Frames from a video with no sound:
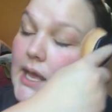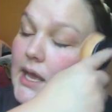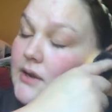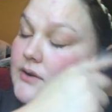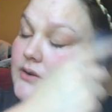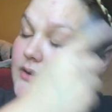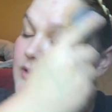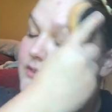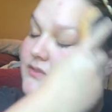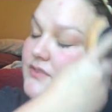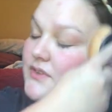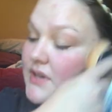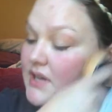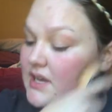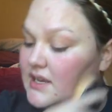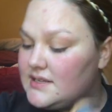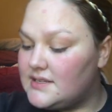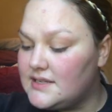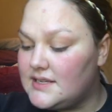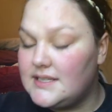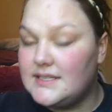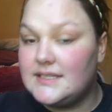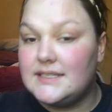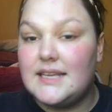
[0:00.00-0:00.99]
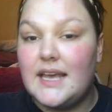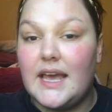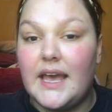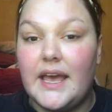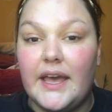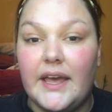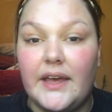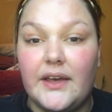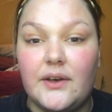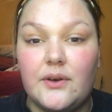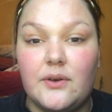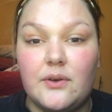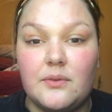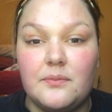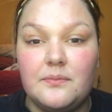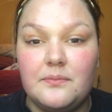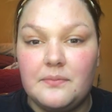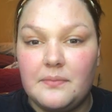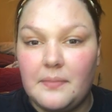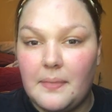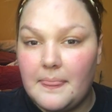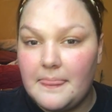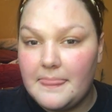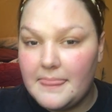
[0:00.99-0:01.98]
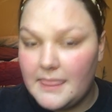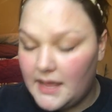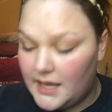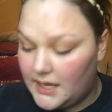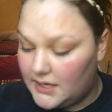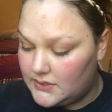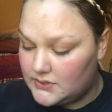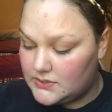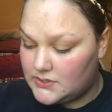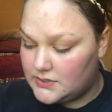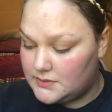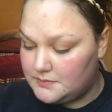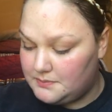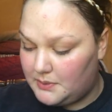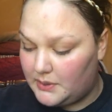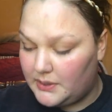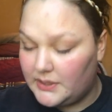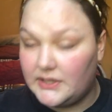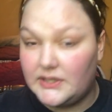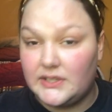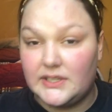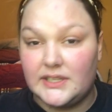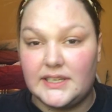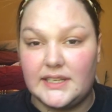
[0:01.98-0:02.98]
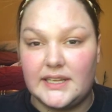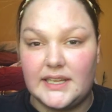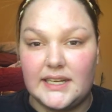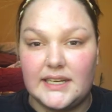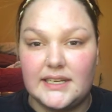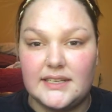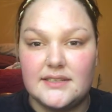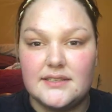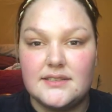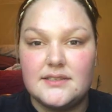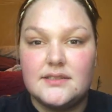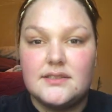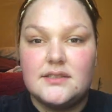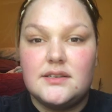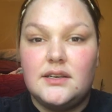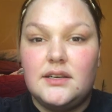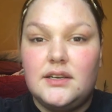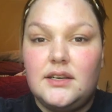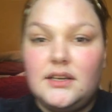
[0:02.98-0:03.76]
I don't know if you guys can tell how sparkly that is.